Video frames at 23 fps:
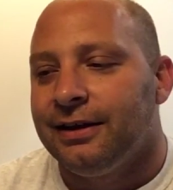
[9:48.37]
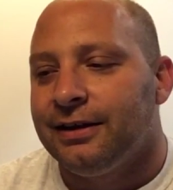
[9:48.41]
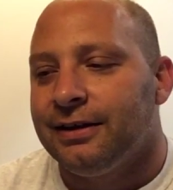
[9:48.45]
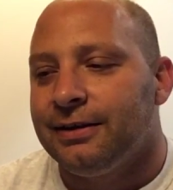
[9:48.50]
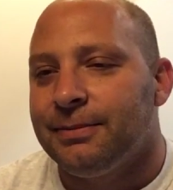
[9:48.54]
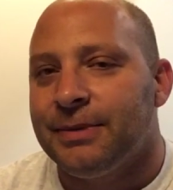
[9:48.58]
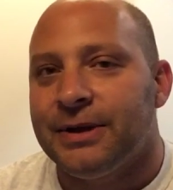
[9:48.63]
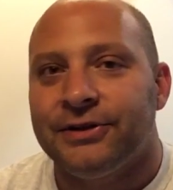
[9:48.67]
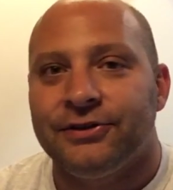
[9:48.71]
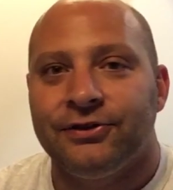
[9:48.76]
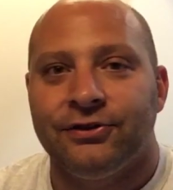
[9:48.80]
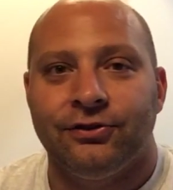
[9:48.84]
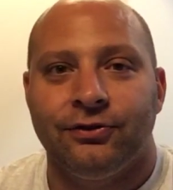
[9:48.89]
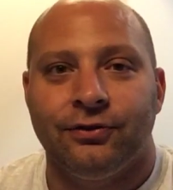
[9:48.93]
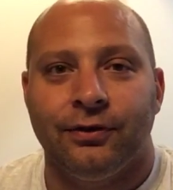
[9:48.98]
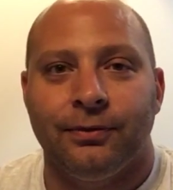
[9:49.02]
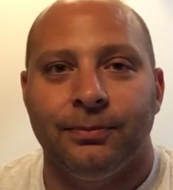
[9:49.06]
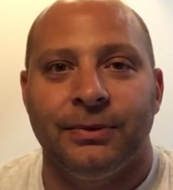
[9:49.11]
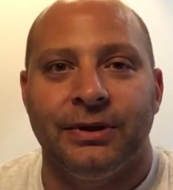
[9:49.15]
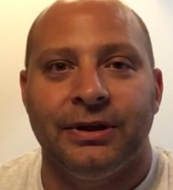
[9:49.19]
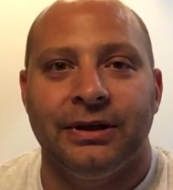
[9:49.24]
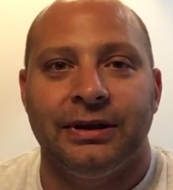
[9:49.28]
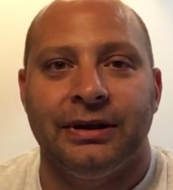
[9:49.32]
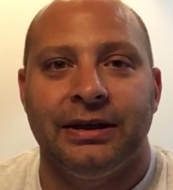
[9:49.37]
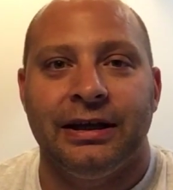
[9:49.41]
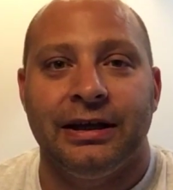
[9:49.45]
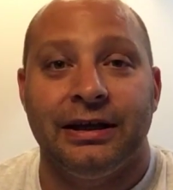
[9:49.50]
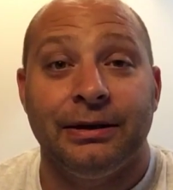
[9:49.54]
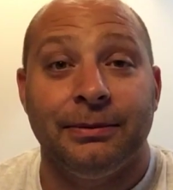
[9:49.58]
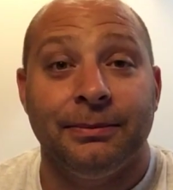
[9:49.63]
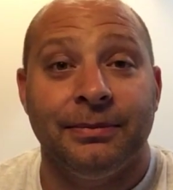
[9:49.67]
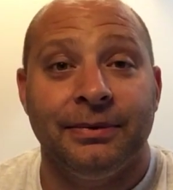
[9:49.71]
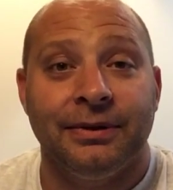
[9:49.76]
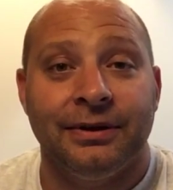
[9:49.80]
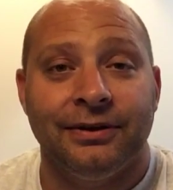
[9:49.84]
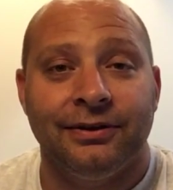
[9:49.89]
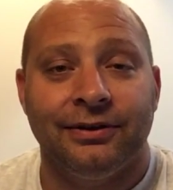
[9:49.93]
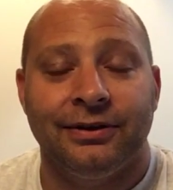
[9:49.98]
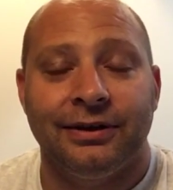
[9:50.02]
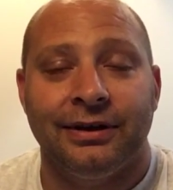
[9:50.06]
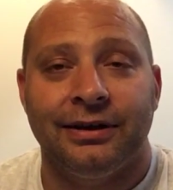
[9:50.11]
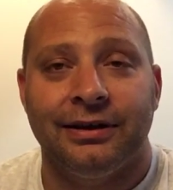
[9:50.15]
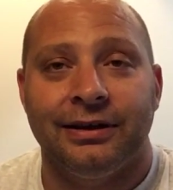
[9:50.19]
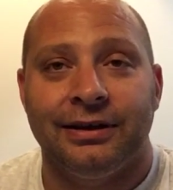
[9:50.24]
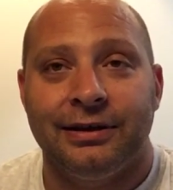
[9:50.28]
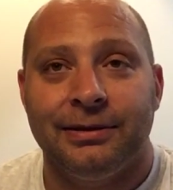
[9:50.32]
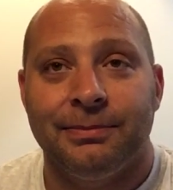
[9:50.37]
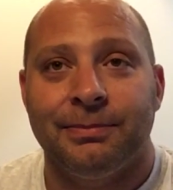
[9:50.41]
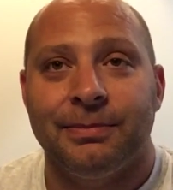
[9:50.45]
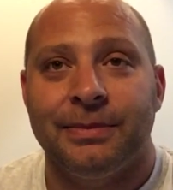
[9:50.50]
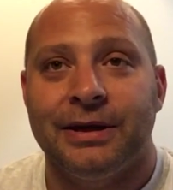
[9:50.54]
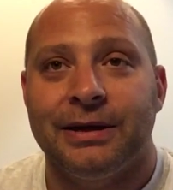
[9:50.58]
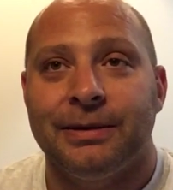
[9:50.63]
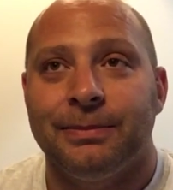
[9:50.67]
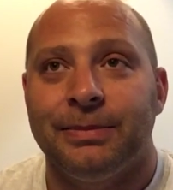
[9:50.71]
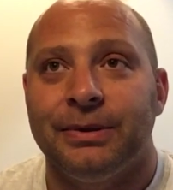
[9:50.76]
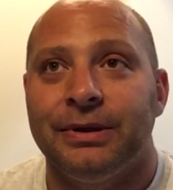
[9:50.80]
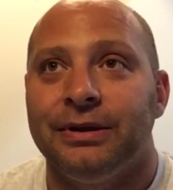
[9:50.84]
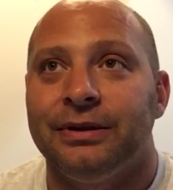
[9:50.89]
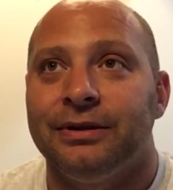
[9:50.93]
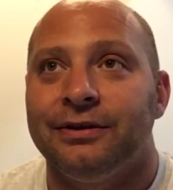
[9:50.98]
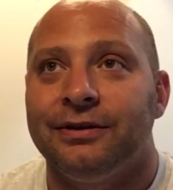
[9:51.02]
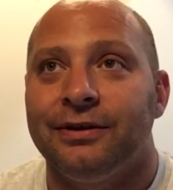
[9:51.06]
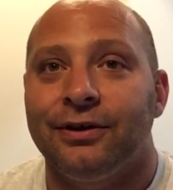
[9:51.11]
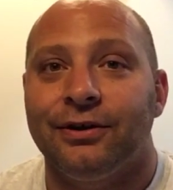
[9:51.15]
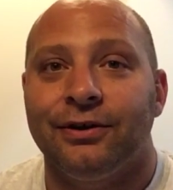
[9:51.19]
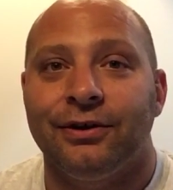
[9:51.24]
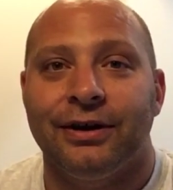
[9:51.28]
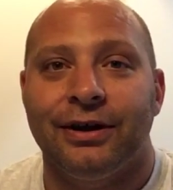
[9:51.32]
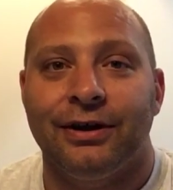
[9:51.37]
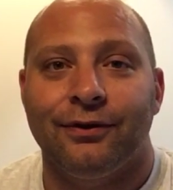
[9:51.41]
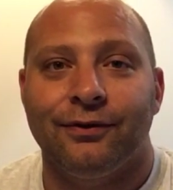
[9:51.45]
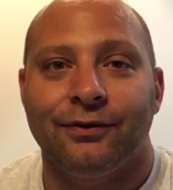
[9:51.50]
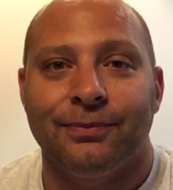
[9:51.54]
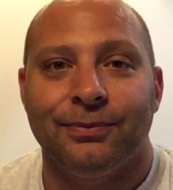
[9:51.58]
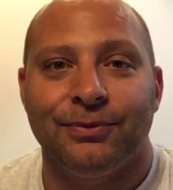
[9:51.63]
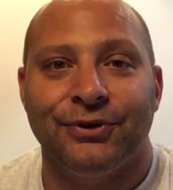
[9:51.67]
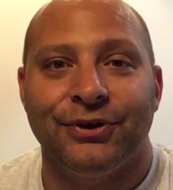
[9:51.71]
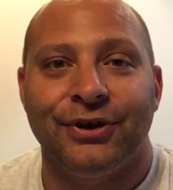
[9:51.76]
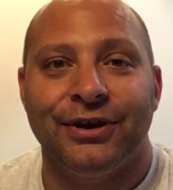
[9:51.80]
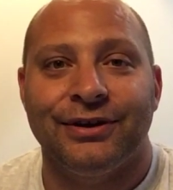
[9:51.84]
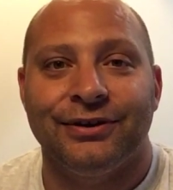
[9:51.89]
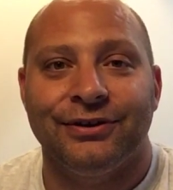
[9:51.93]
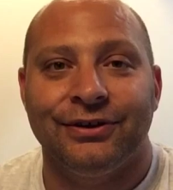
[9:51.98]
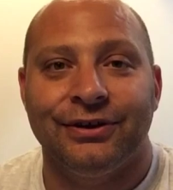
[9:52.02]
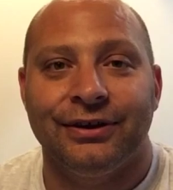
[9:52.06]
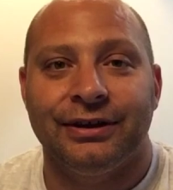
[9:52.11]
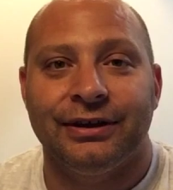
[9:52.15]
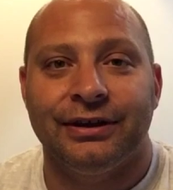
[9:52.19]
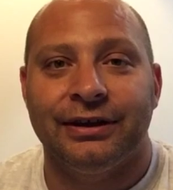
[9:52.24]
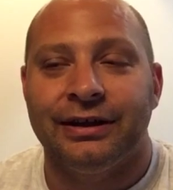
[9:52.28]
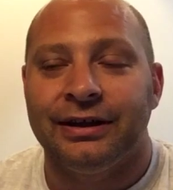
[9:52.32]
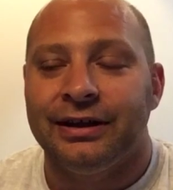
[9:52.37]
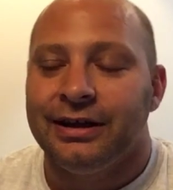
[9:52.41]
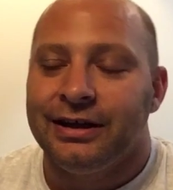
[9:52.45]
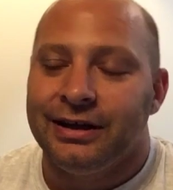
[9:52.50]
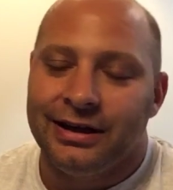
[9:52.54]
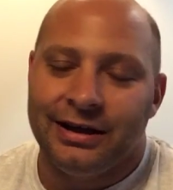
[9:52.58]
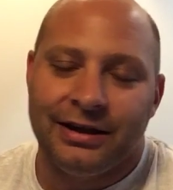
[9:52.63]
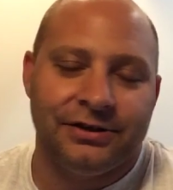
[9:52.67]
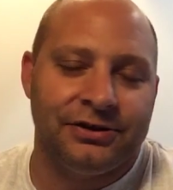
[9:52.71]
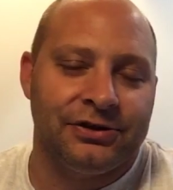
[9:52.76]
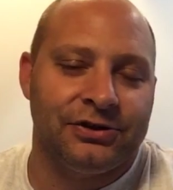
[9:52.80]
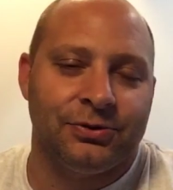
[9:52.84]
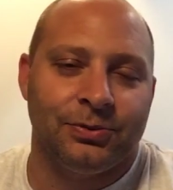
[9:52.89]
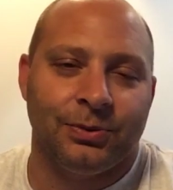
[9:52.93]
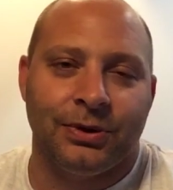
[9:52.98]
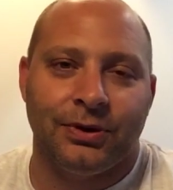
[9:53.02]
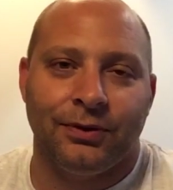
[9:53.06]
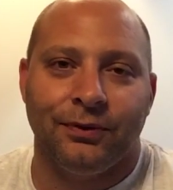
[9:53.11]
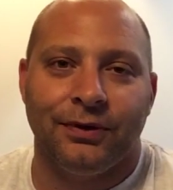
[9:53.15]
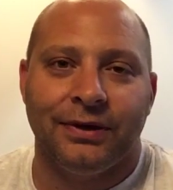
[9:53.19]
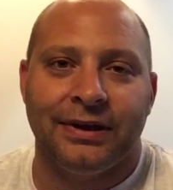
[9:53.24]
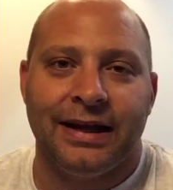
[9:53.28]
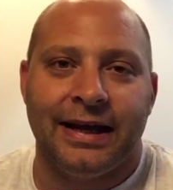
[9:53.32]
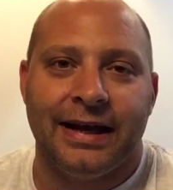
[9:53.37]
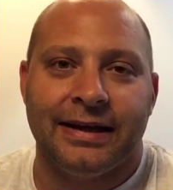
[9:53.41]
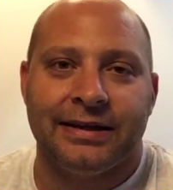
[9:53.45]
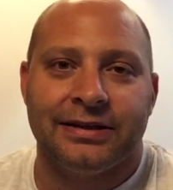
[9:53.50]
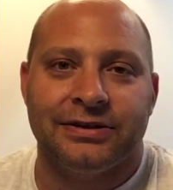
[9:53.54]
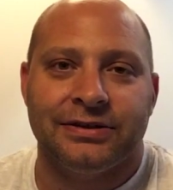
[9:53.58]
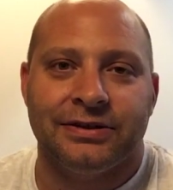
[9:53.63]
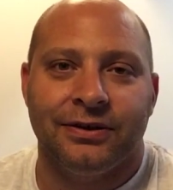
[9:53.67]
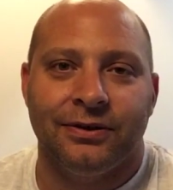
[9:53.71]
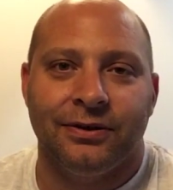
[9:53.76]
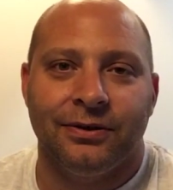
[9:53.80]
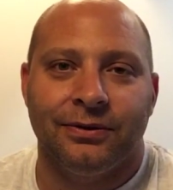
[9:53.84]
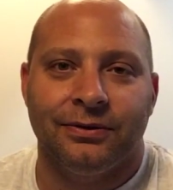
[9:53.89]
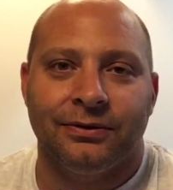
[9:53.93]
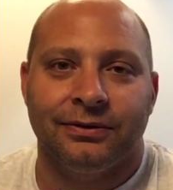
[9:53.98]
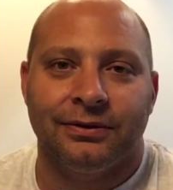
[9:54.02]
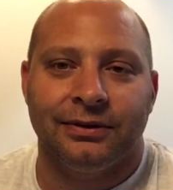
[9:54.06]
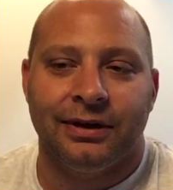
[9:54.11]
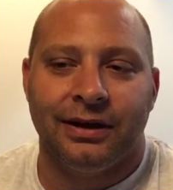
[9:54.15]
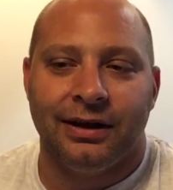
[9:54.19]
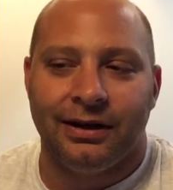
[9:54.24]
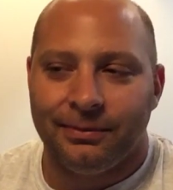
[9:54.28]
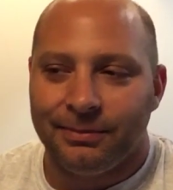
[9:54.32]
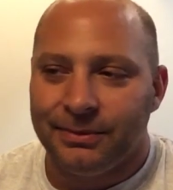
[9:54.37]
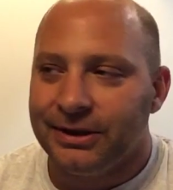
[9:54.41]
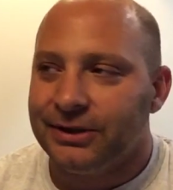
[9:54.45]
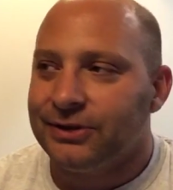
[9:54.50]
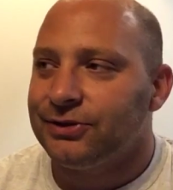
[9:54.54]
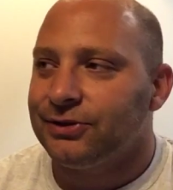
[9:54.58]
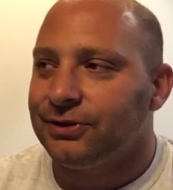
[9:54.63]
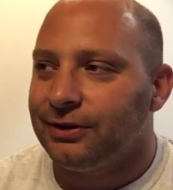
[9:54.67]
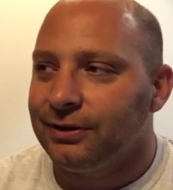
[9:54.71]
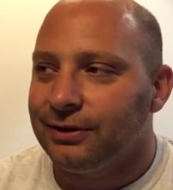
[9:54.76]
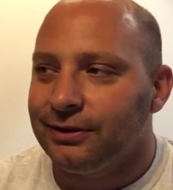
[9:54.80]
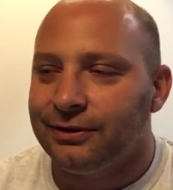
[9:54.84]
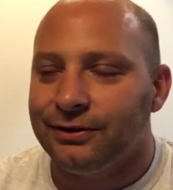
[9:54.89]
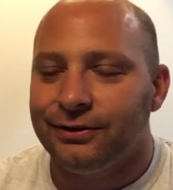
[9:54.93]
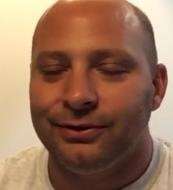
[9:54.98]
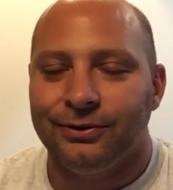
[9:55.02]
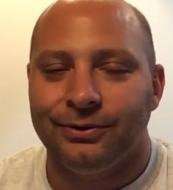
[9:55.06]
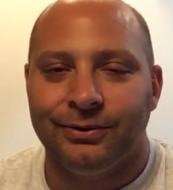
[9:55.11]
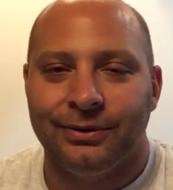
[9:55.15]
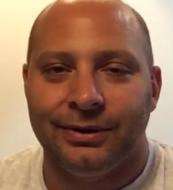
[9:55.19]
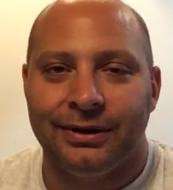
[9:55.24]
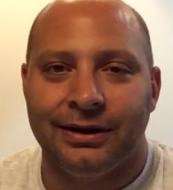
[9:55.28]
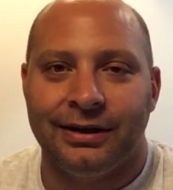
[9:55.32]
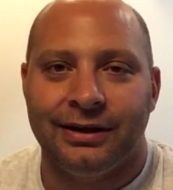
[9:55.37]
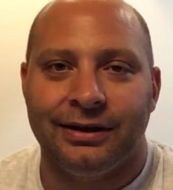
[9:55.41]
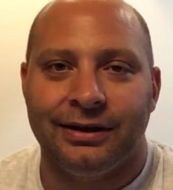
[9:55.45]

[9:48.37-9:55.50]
message from him is that he may be tuckered out from sightseeing and just want to relax, so I'll make sure to